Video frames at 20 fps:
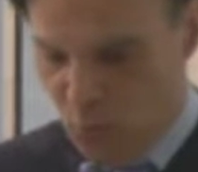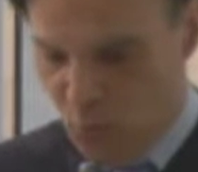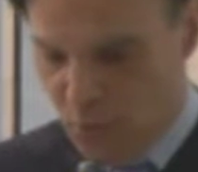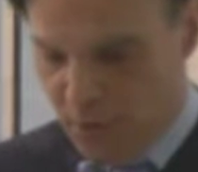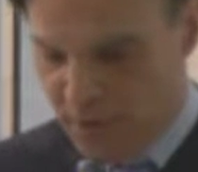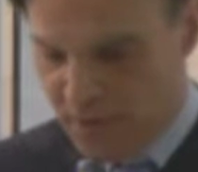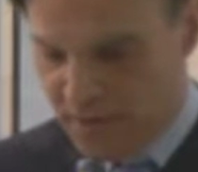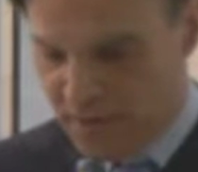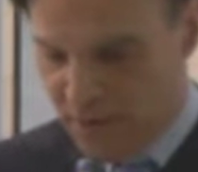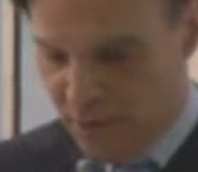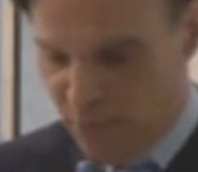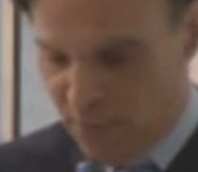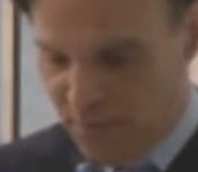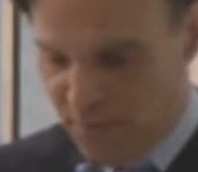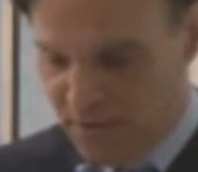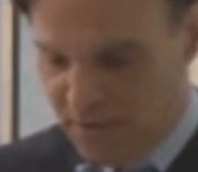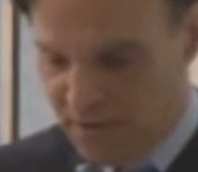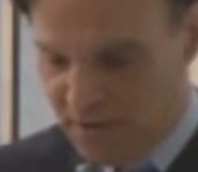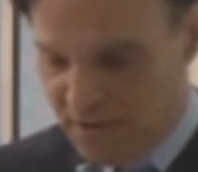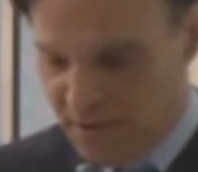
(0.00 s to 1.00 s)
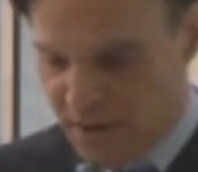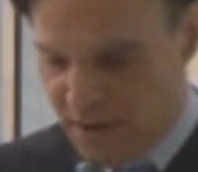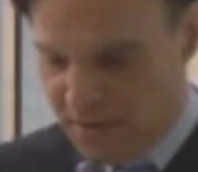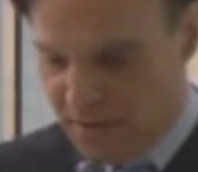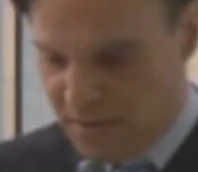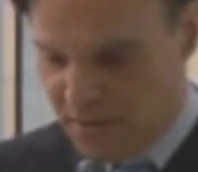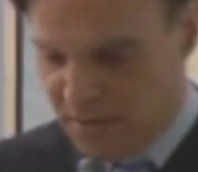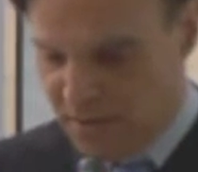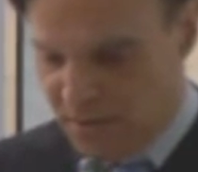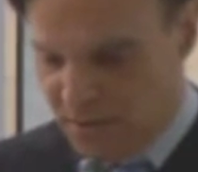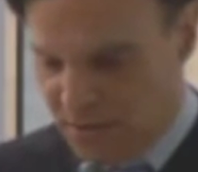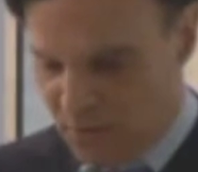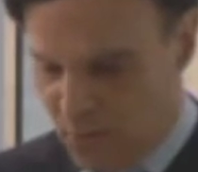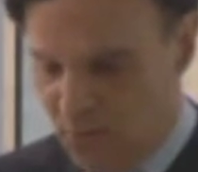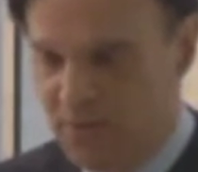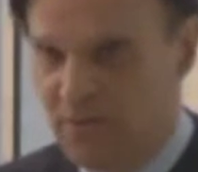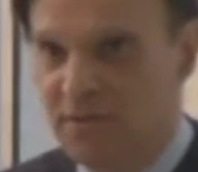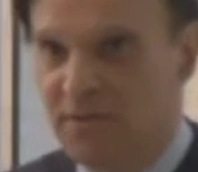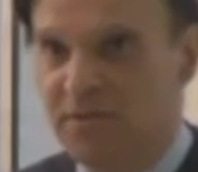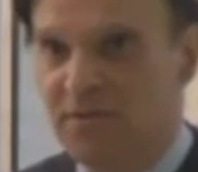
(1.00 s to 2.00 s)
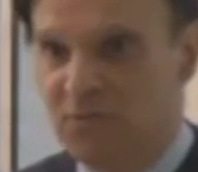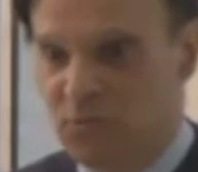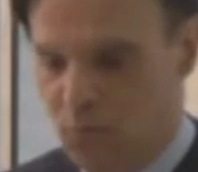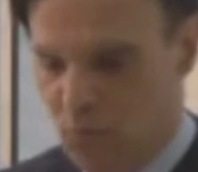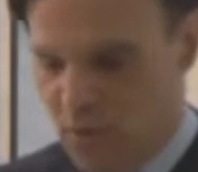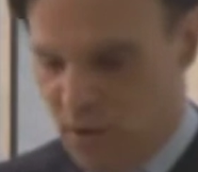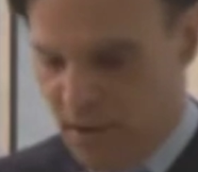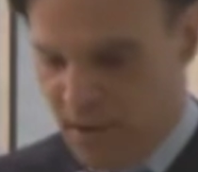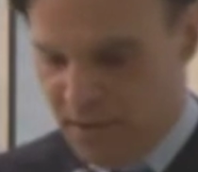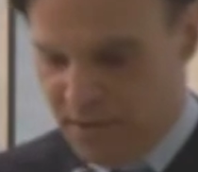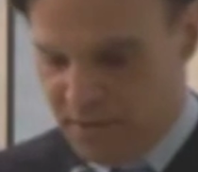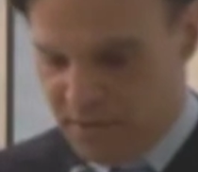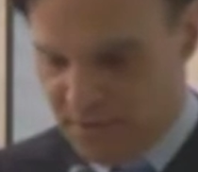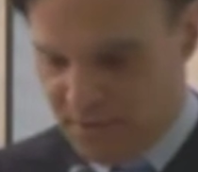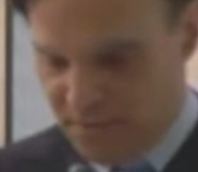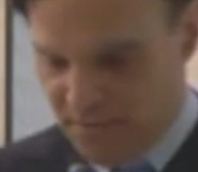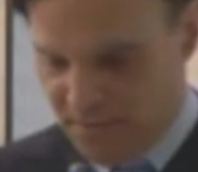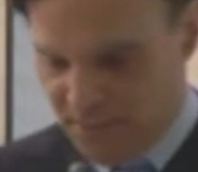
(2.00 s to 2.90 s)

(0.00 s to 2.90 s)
work that will be conducted within its walls.